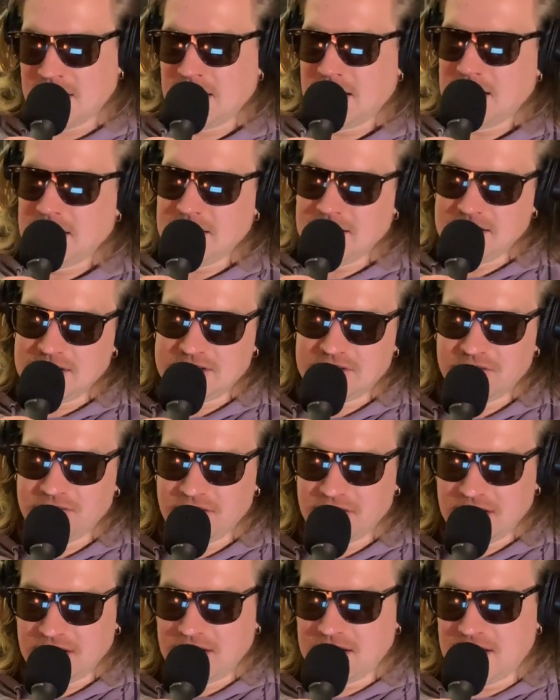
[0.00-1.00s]
And it's a
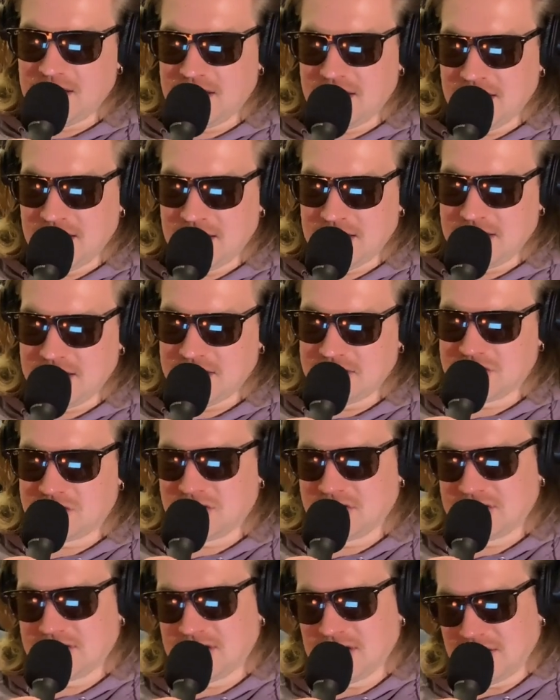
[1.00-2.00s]
very
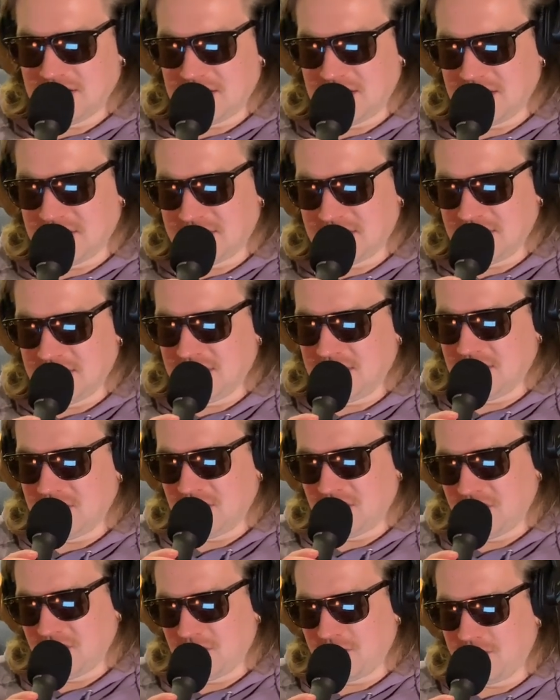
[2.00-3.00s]
interesting thing to
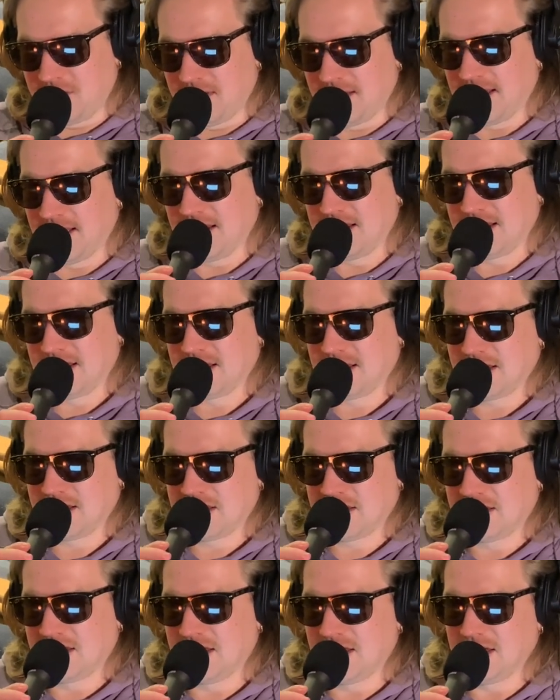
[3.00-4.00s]
do, but
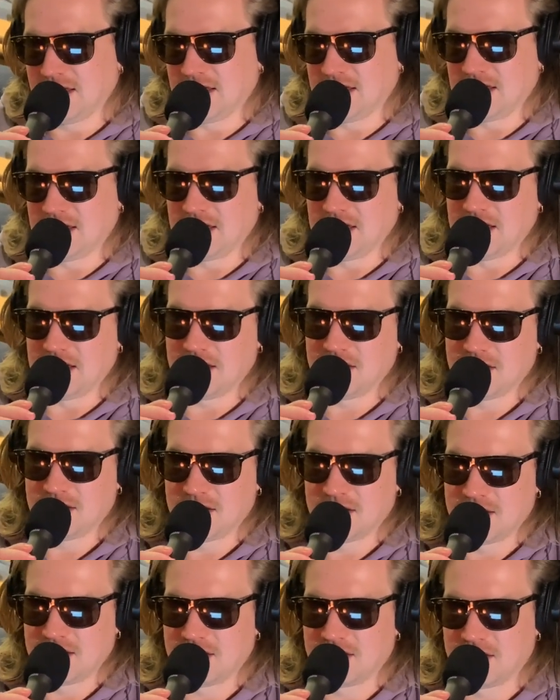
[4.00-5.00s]
it
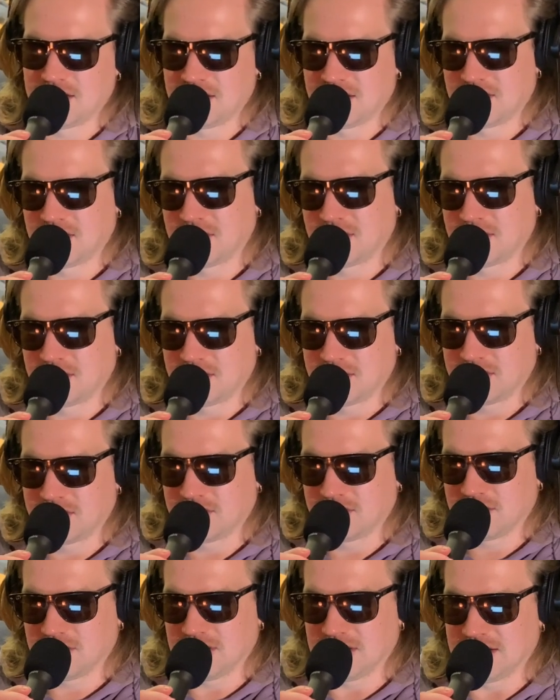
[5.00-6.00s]

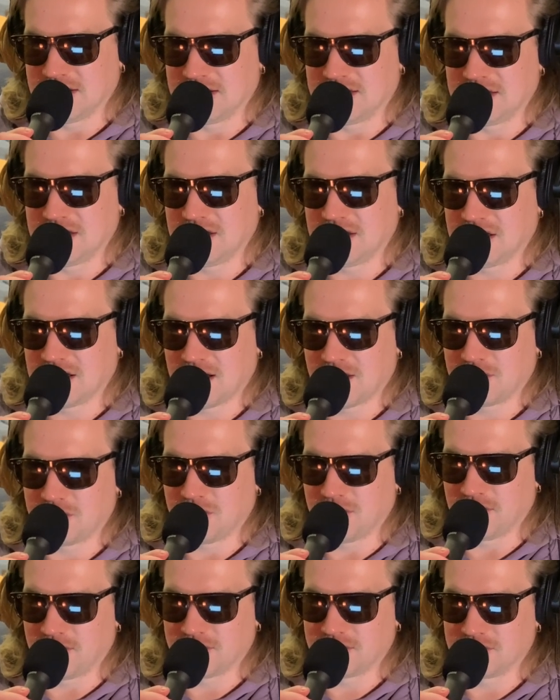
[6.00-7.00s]

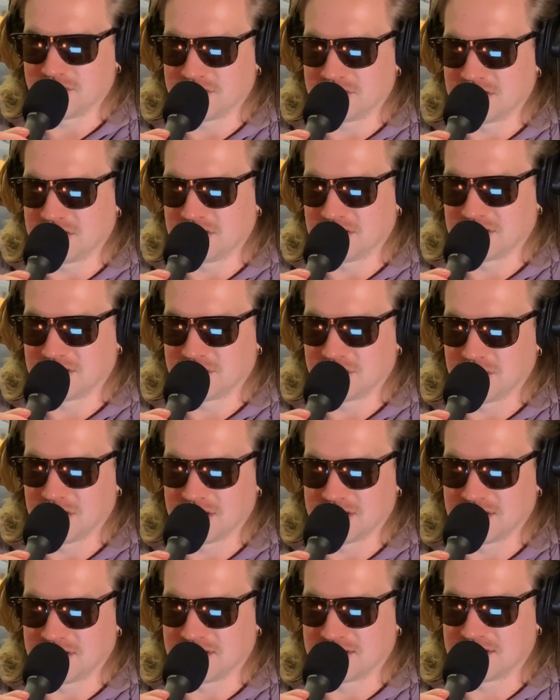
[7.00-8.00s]
decouples, which just means
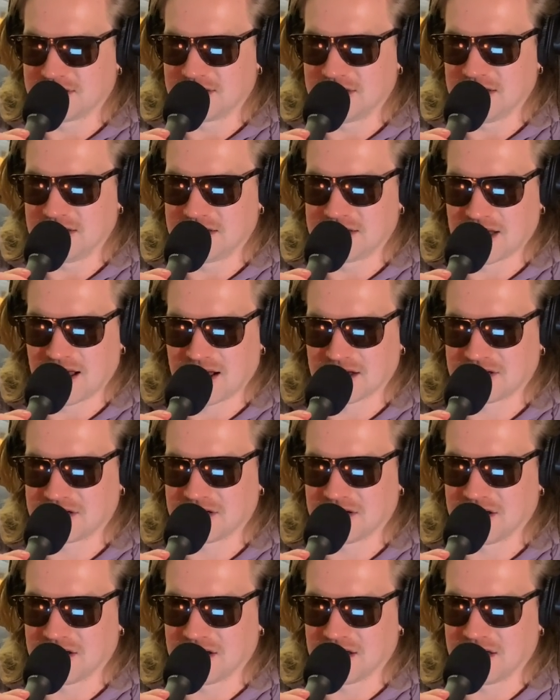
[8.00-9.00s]
it's
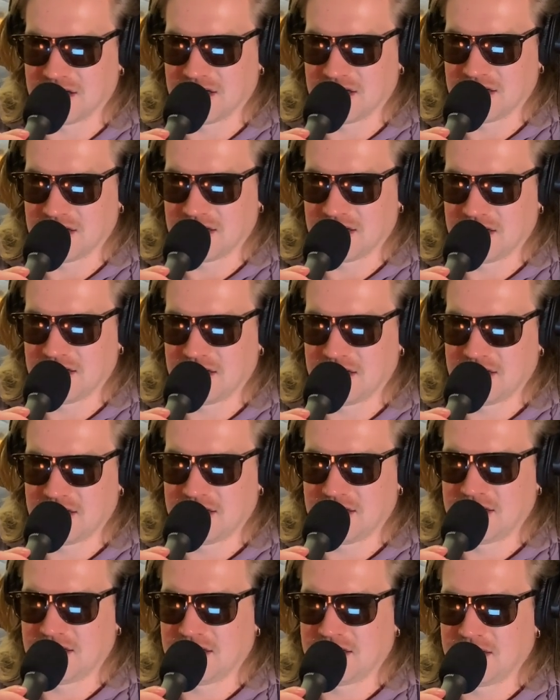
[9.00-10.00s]
detaching
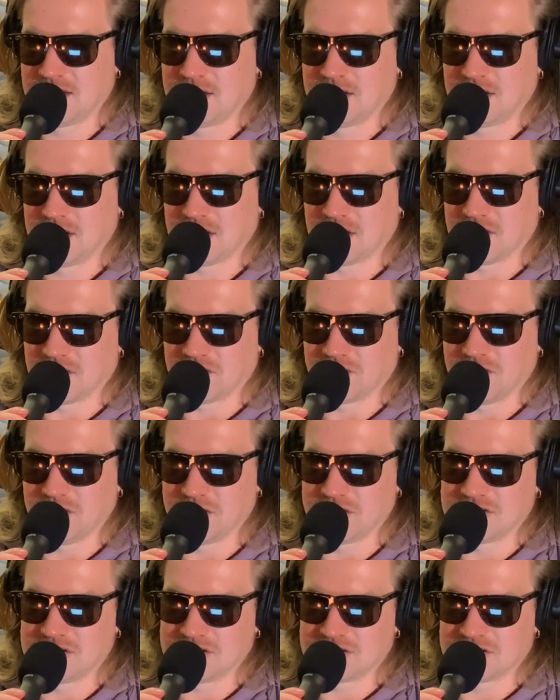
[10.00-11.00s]
our food
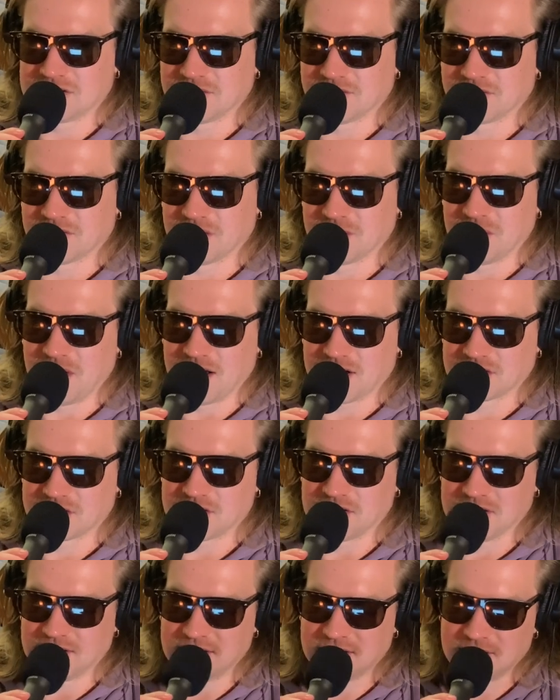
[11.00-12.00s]
system from
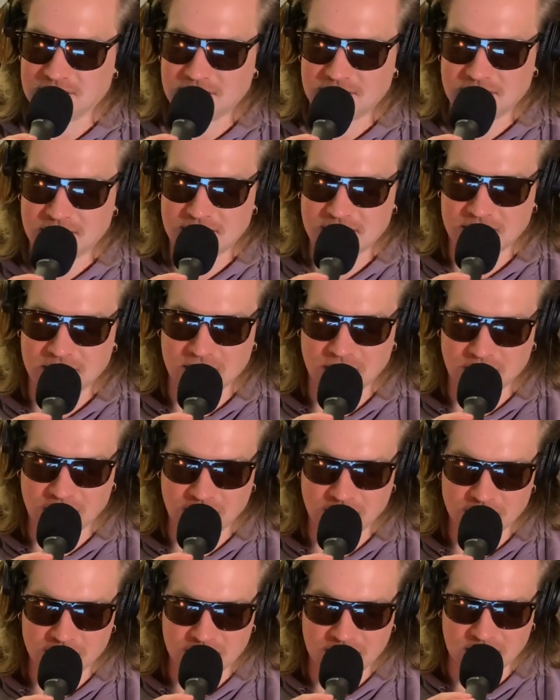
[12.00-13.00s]
actually the
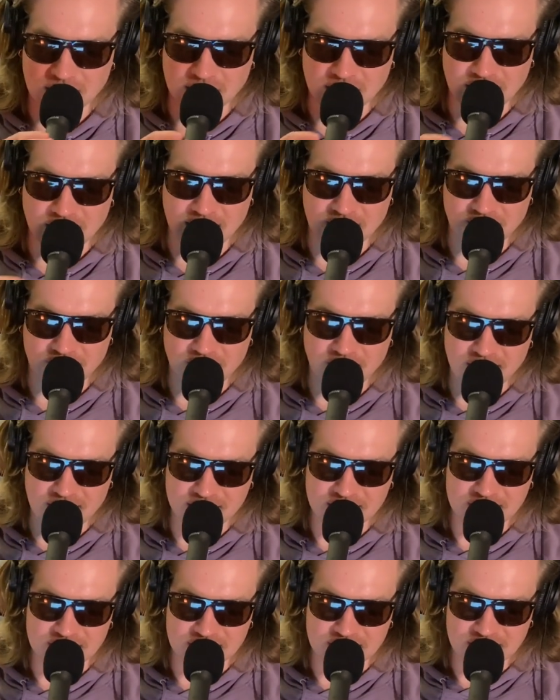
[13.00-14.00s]
earth in a lot of
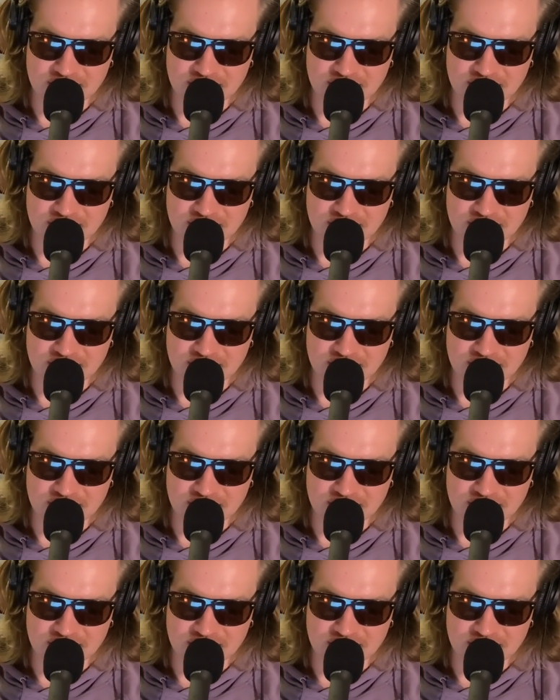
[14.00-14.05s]
ways.